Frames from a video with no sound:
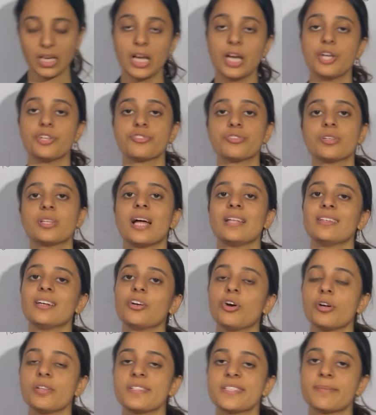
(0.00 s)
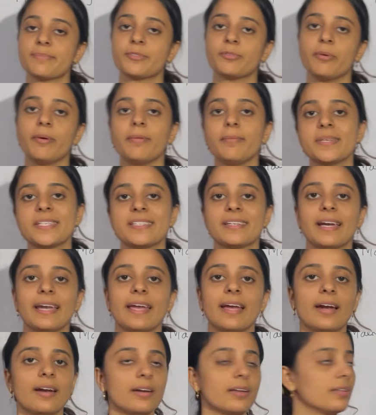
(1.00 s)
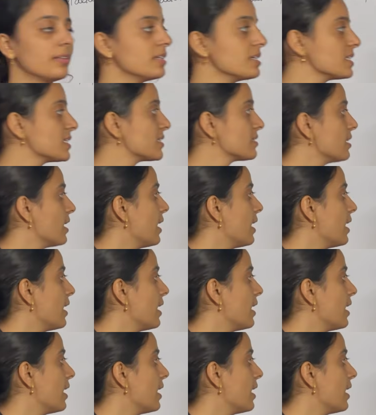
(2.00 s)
So the other concept we will be studying under this